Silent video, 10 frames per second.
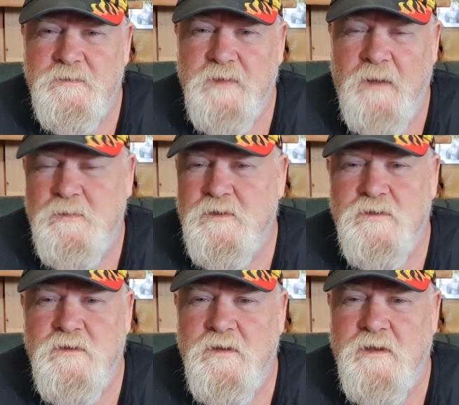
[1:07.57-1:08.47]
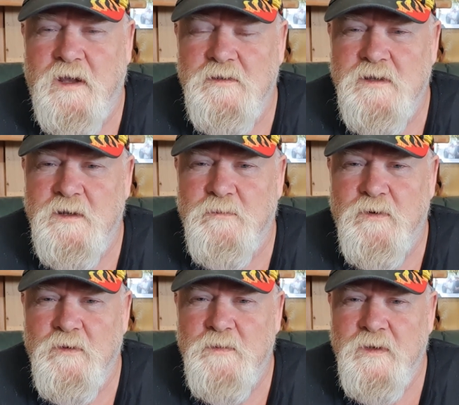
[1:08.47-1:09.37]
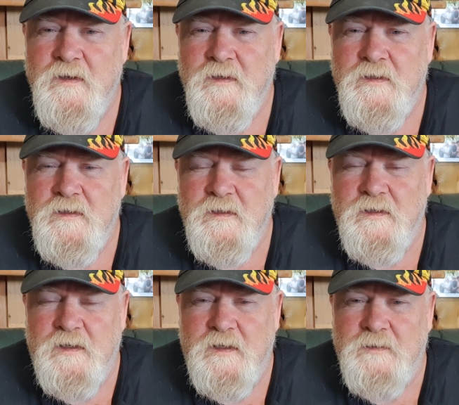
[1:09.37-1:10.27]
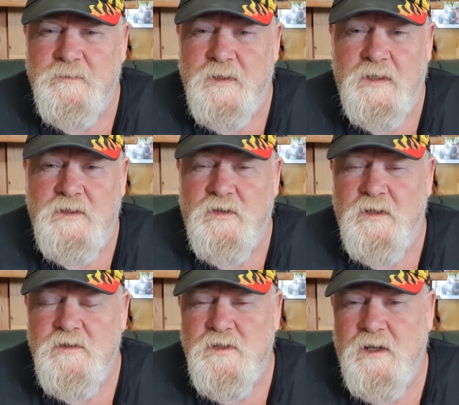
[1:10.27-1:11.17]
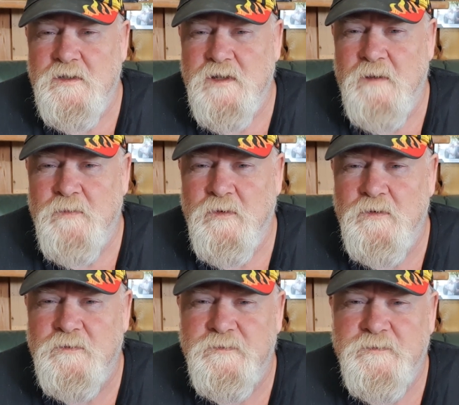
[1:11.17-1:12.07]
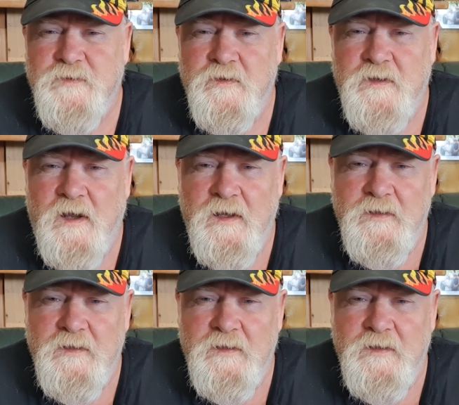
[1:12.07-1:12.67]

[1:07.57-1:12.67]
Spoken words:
Happened just 30 k's out of Broome, and it changed our mood for the day.